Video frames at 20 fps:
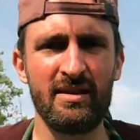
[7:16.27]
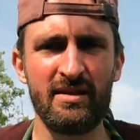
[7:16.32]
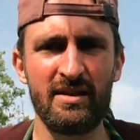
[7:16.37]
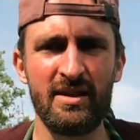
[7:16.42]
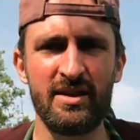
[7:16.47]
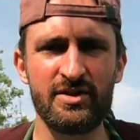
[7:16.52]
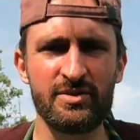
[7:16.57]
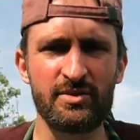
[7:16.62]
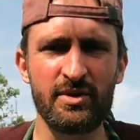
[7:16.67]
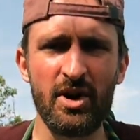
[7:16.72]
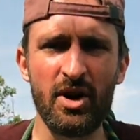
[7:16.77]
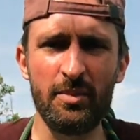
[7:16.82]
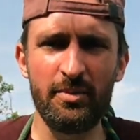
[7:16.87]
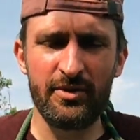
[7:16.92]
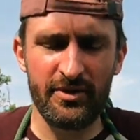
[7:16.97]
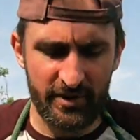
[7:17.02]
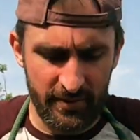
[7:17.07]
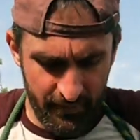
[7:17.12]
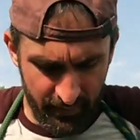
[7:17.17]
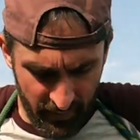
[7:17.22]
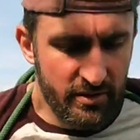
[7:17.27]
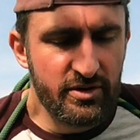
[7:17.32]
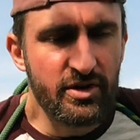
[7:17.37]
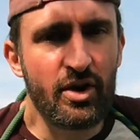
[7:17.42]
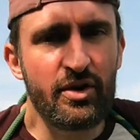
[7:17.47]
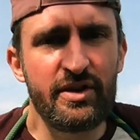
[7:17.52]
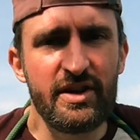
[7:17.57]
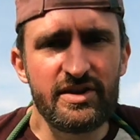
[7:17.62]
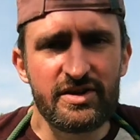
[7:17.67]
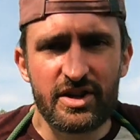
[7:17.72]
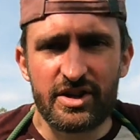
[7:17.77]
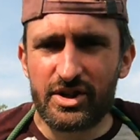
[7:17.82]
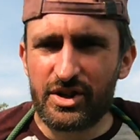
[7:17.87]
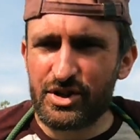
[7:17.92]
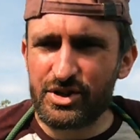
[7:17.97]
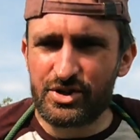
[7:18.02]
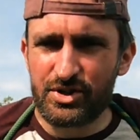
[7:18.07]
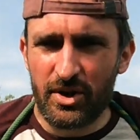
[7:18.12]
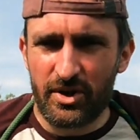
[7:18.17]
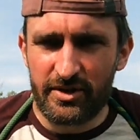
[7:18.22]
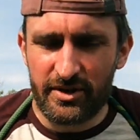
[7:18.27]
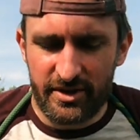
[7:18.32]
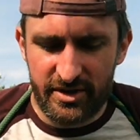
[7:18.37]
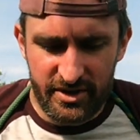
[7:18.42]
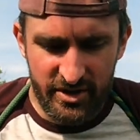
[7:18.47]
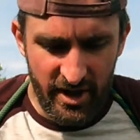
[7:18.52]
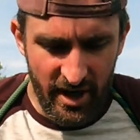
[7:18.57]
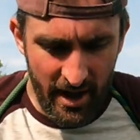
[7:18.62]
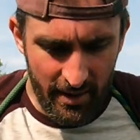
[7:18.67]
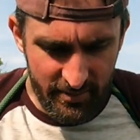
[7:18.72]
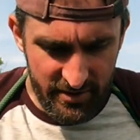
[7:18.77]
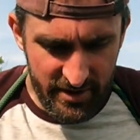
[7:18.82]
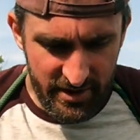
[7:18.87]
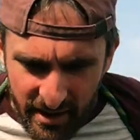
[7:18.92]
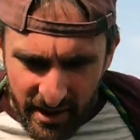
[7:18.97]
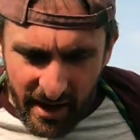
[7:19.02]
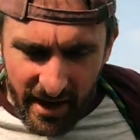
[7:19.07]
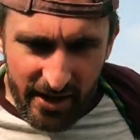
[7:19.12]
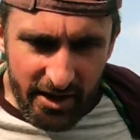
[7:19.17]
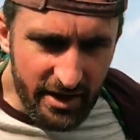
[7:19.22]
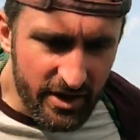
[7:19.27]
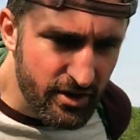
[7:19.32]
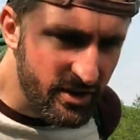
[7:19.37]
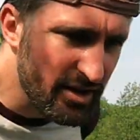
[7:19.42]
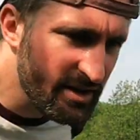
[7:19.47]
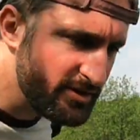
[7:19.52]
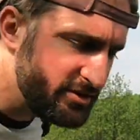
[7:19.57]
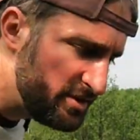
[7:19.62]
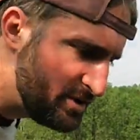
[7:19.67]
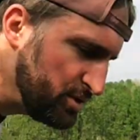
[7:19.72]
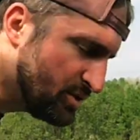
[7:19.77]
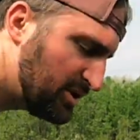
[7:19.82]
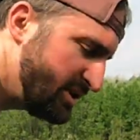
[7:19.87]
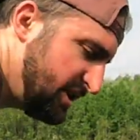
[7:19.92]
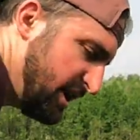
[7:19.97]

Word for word: these ropes. So these are your shoulder straps. Now you're going to go